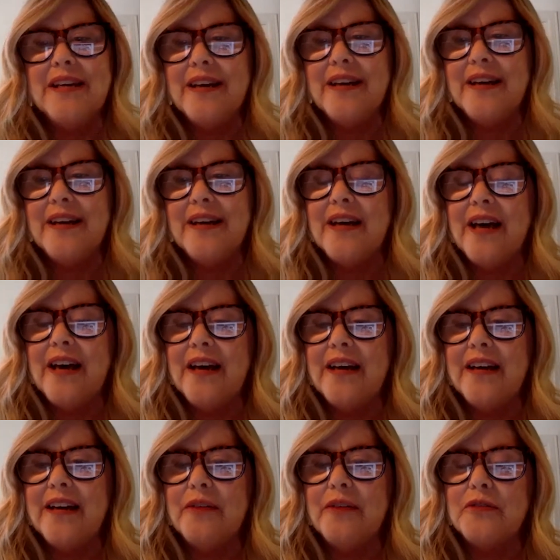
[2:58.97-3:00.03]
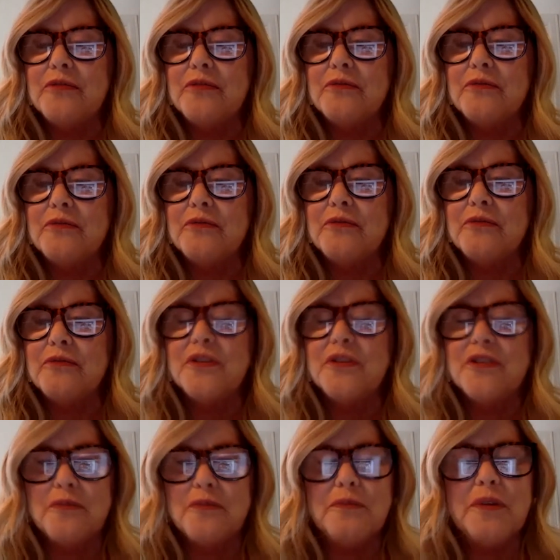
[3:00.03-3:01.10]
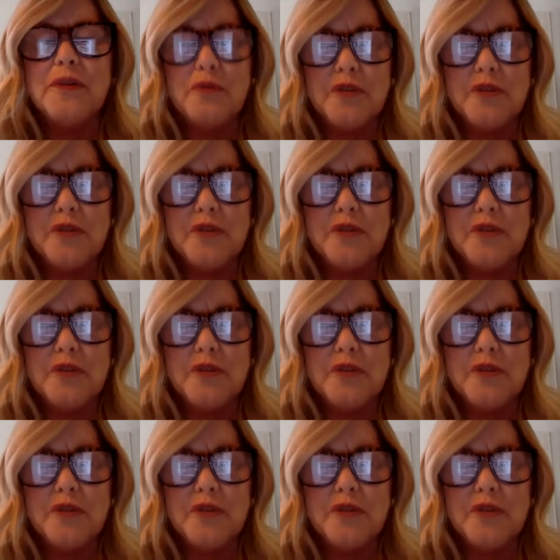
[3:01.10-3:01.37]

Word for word: Uh, I, I was just it